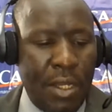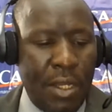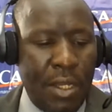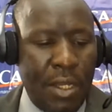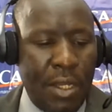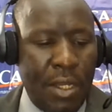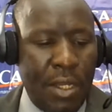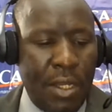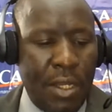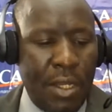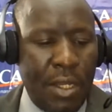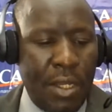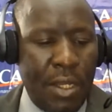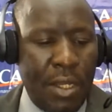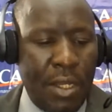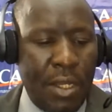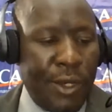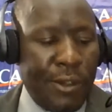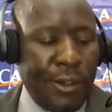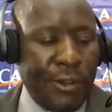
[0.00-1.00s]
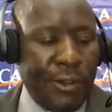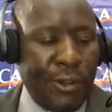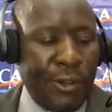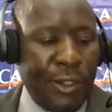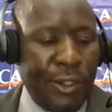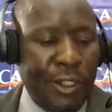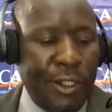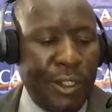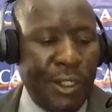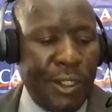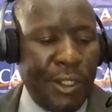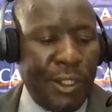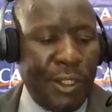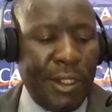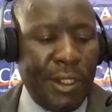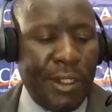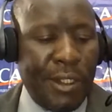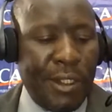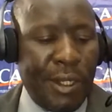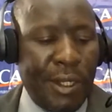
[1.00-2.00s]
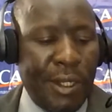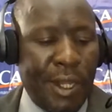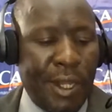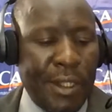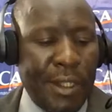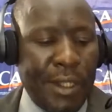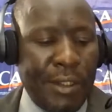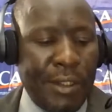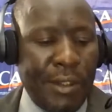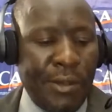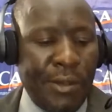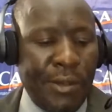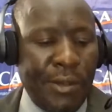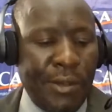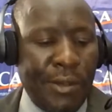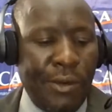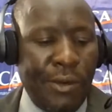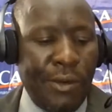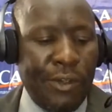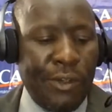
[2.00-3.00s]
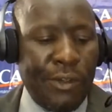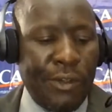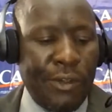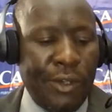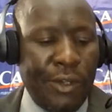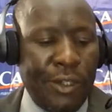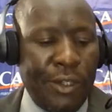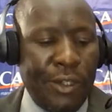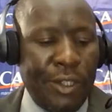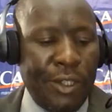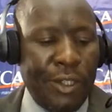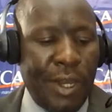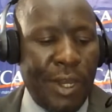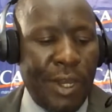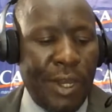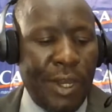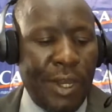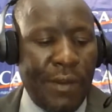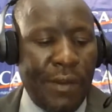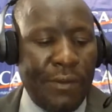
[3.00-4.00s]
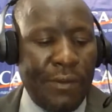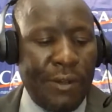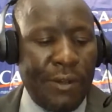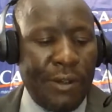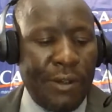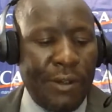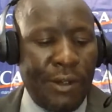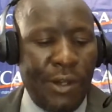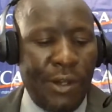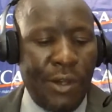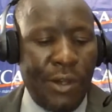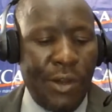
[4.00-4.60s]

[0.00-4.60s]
Same regulation 28, a single office for each aircraft